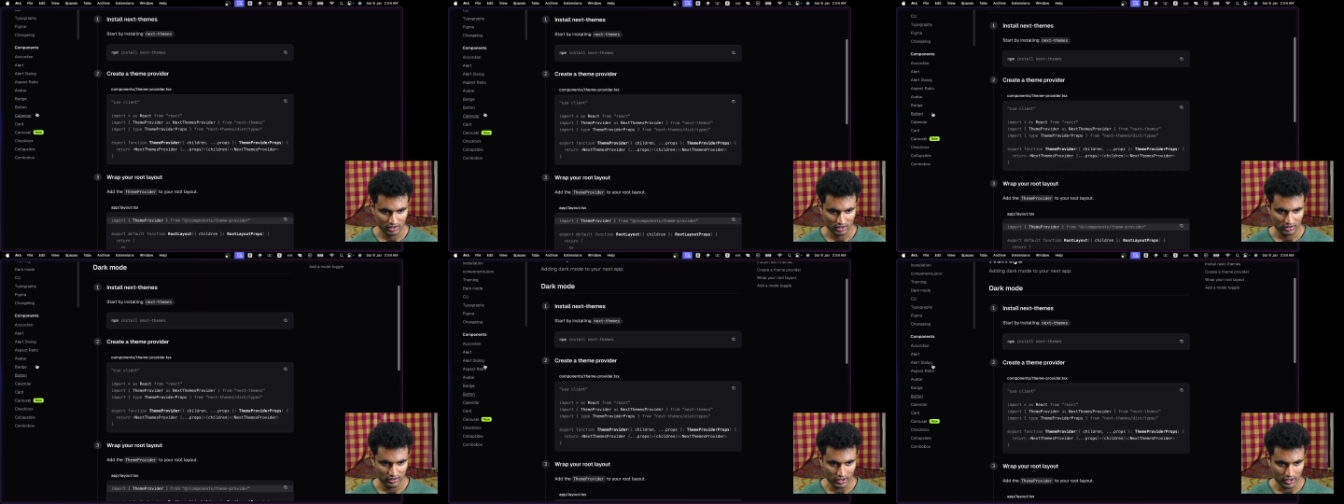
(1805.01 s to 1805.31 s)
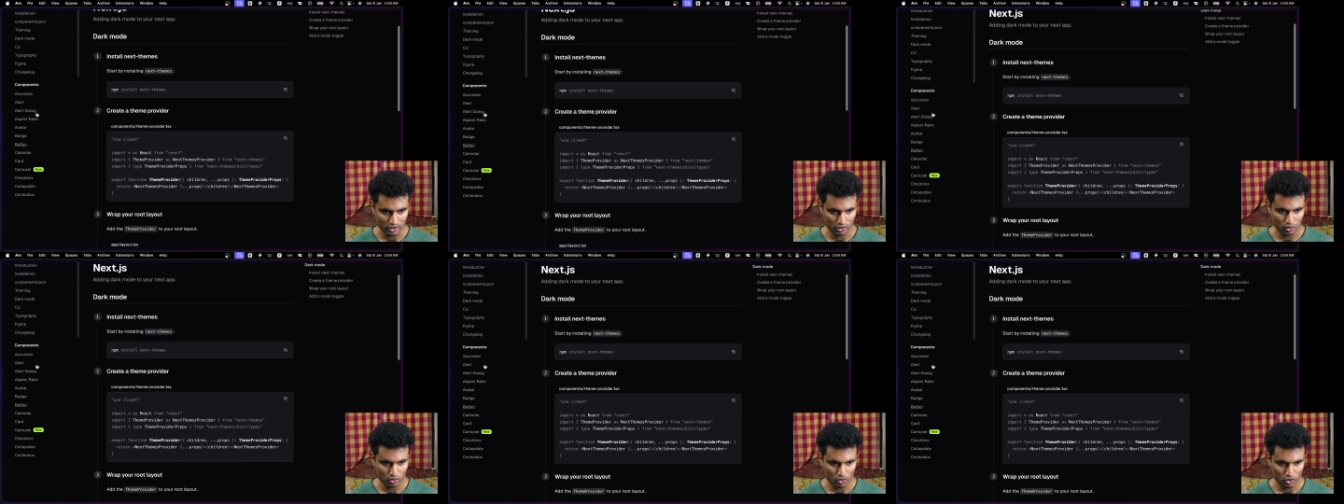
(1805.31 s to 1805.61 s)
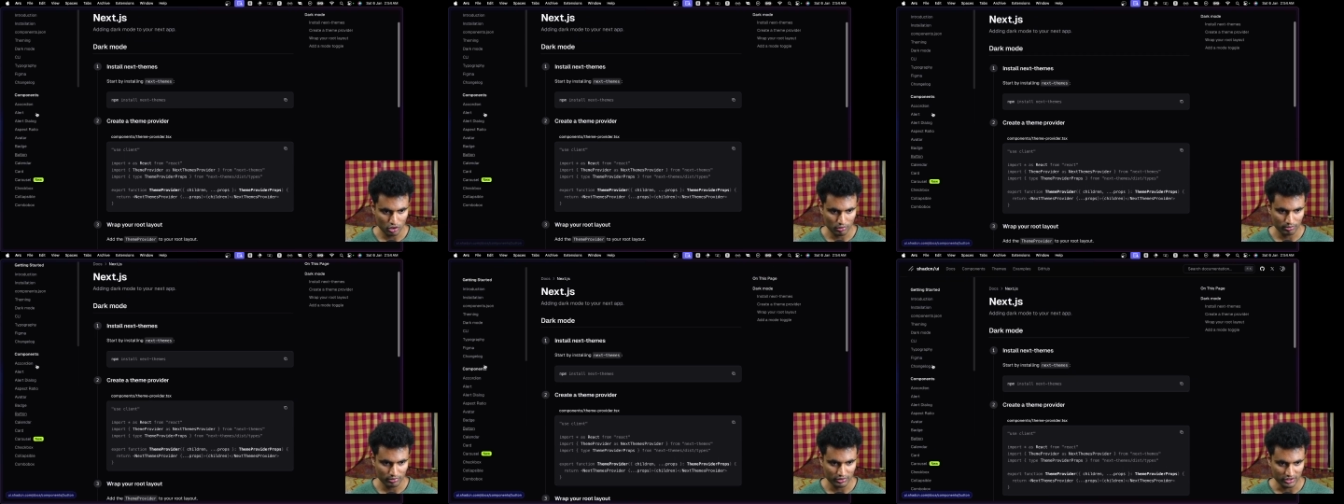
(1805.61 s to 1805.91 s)
there are two
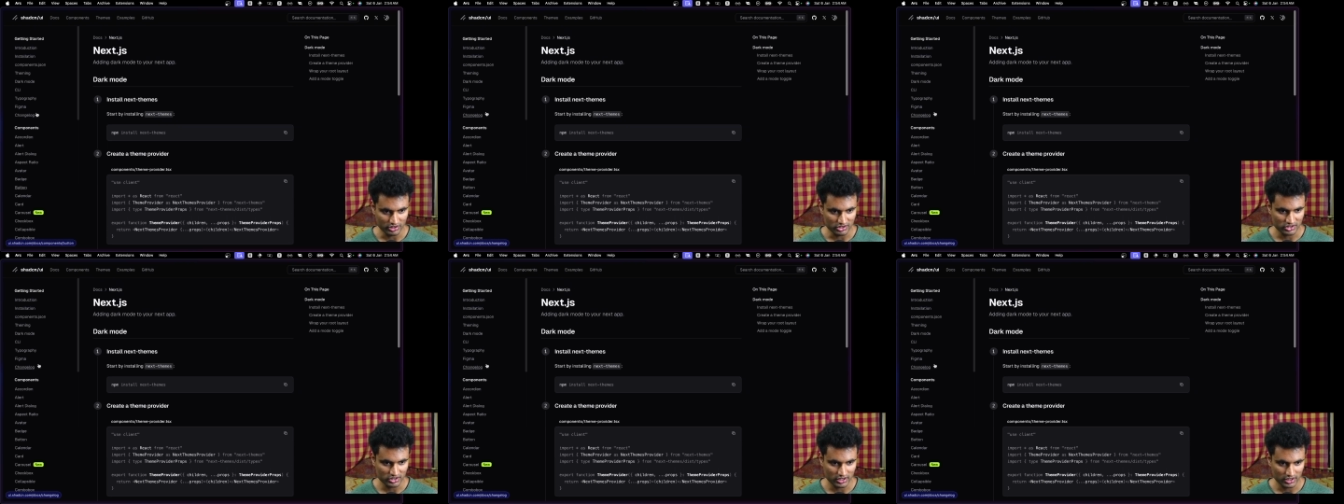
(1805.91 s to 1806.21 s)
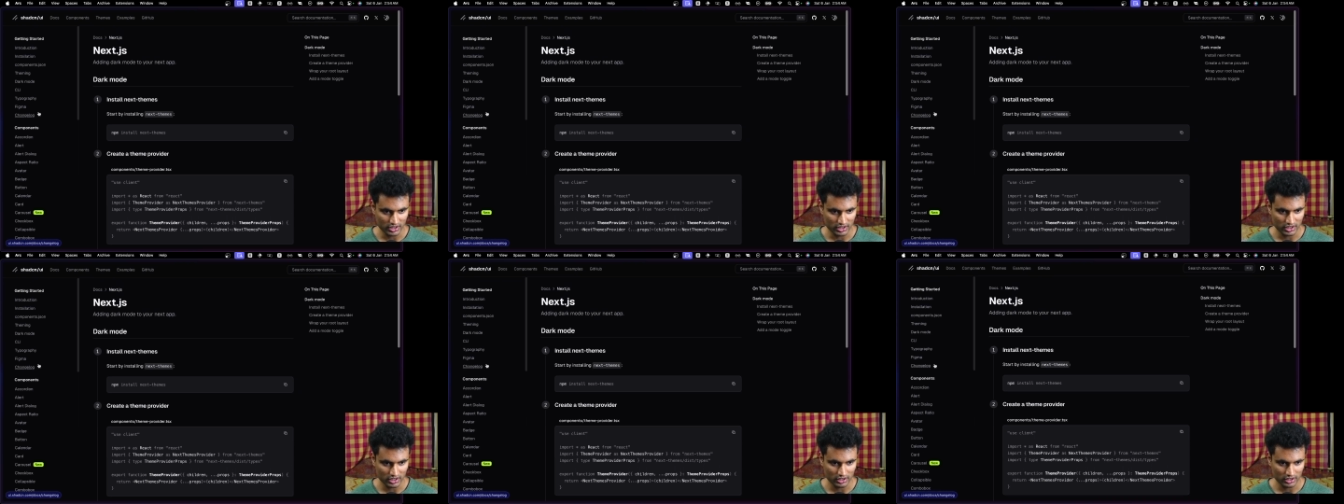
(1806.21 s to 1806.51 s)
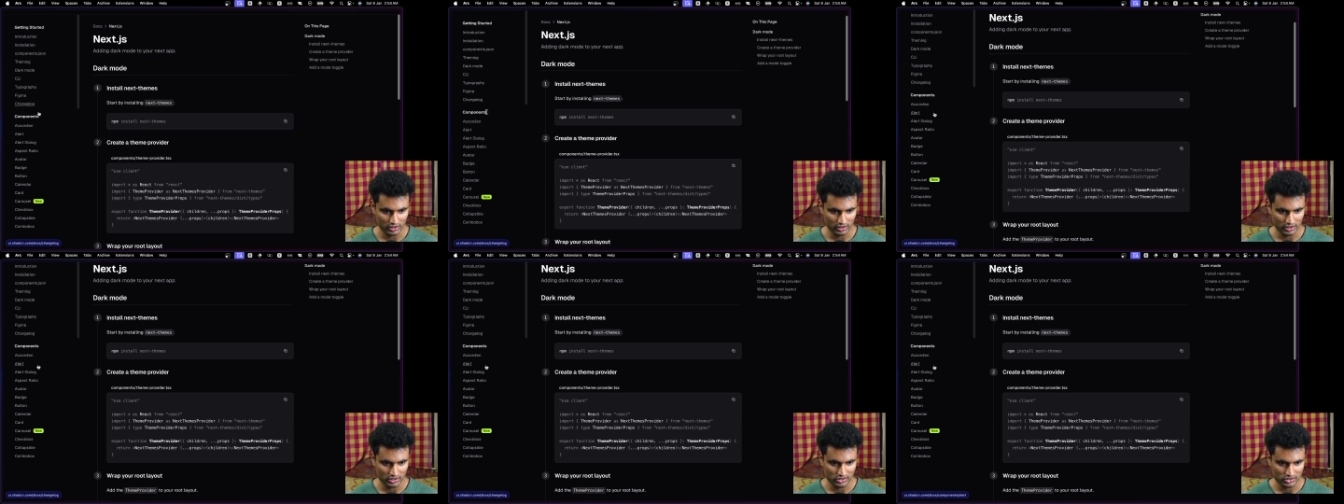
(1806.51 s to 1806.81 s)
components.
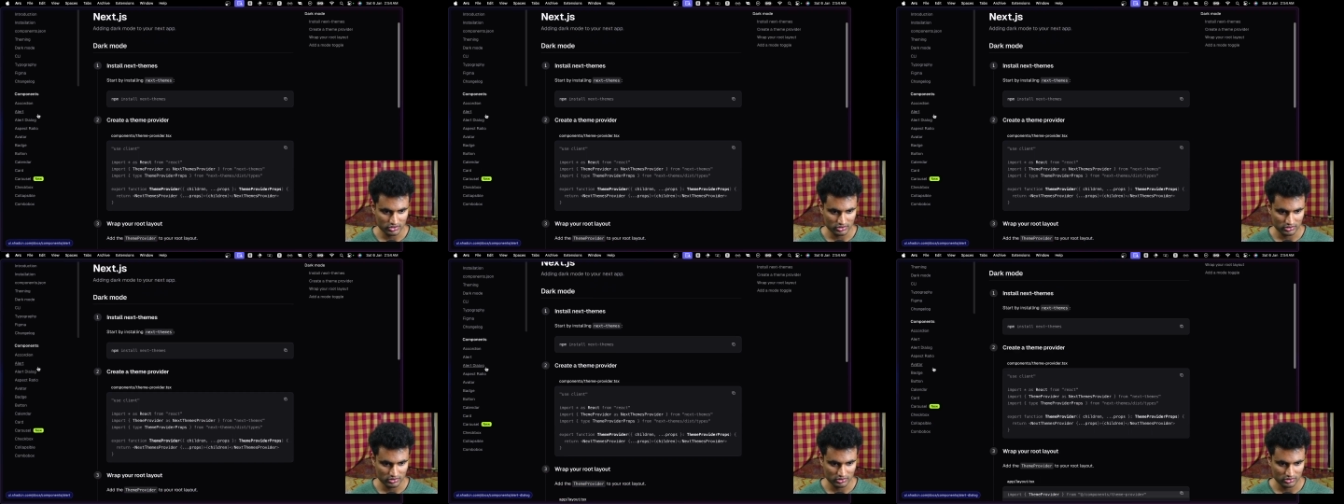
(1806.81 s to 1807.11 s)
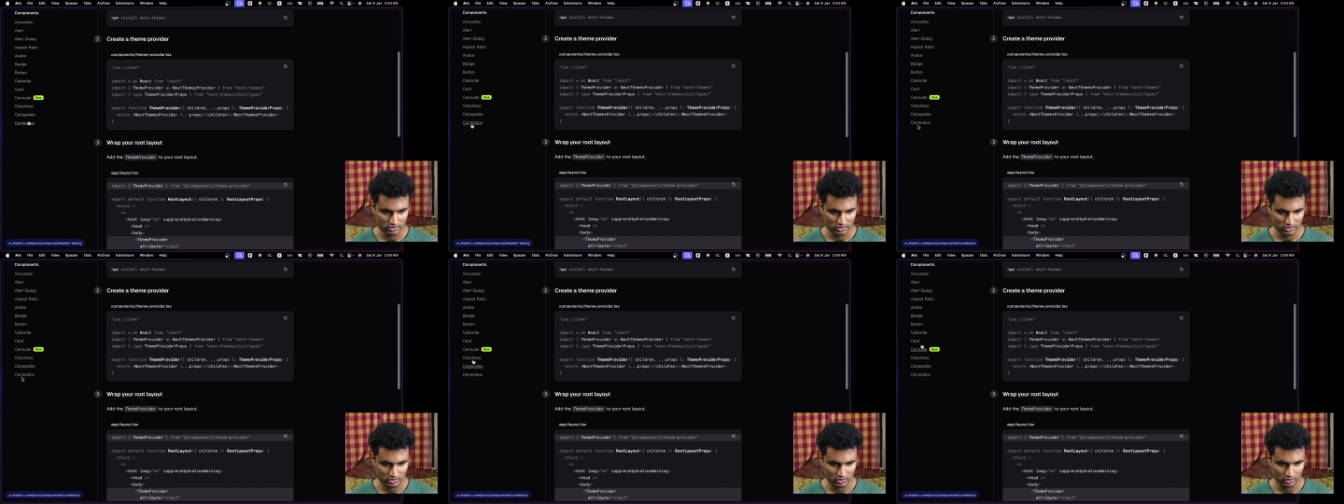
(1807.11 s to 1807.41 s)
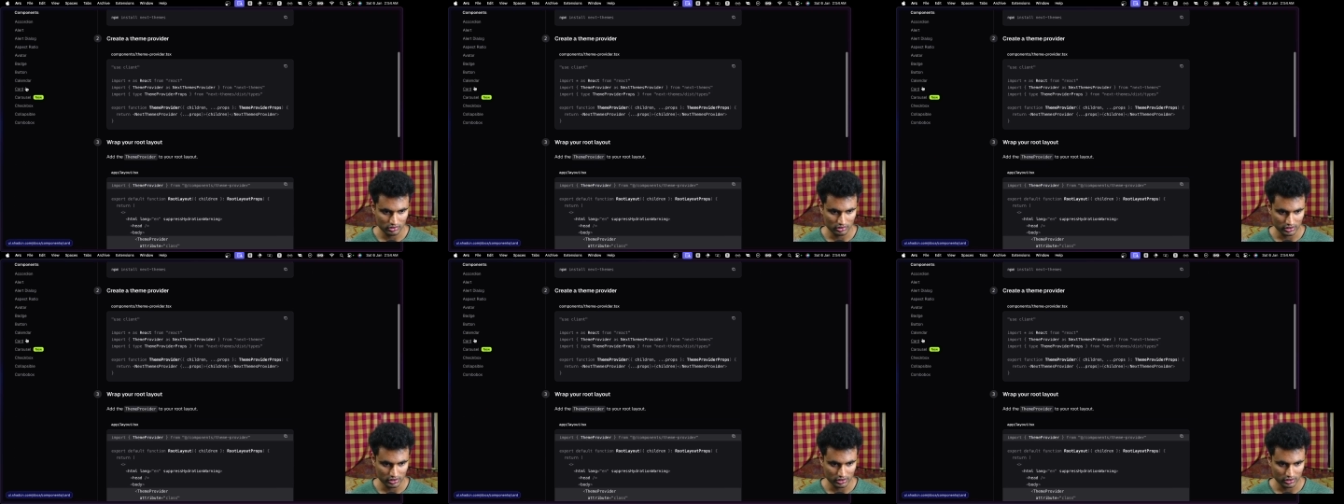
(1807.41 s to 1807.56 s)
There's